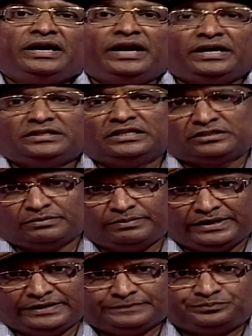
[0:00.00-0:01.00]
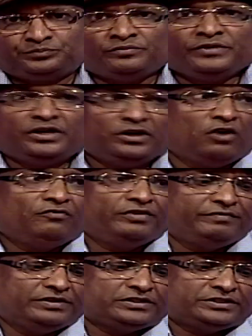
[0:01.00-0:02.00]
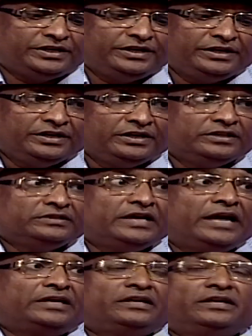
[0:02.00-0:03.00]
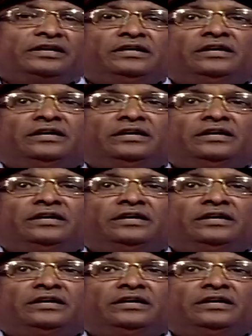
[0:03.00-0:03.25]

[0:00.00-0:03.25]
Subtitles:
and the supplier. Now we will see that